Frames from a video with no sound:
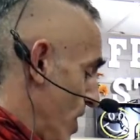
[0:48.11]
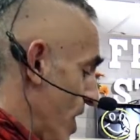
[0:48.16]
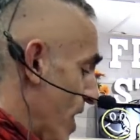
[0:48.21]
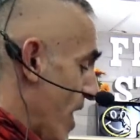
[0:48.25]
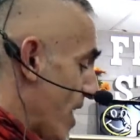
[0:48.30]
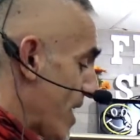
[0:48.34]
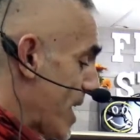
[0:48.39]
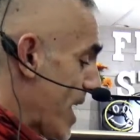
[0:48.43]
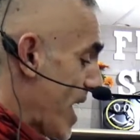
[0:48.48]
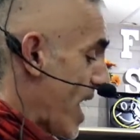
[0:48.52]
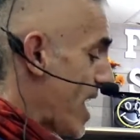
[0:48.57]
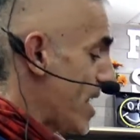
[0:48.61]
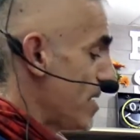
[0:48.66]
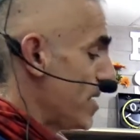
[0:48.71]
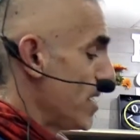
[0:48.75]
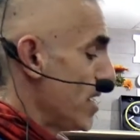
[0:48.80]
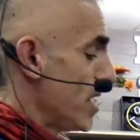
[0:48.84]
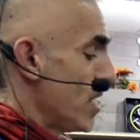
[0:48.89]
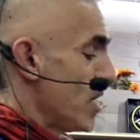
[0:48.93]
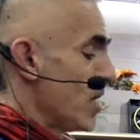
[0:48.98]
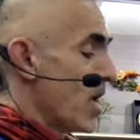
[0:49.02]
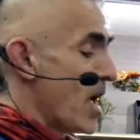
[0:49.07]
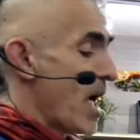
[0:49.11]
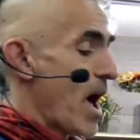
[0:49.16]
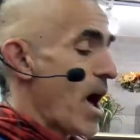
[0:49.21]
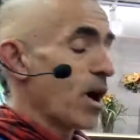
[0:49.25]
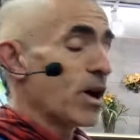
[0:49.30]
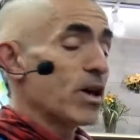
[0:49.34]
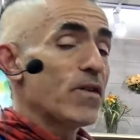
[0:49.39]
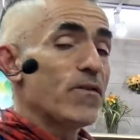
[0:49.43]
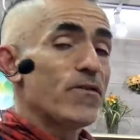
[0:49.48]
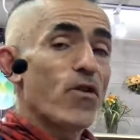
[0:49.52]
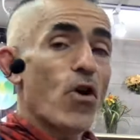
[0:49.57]
Again,
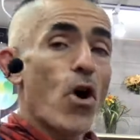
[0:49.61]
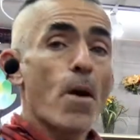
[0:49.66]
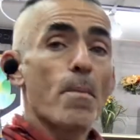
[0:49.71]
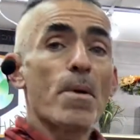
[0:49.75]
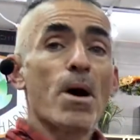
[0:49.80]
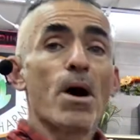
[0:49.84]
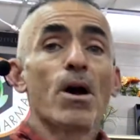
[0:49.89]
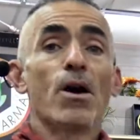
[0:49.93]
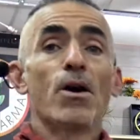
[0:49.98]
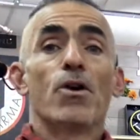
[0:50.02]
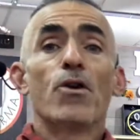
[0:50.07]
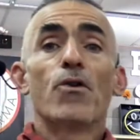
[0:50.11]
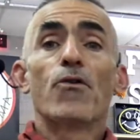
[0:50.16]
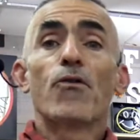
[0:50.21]
AlchePharma,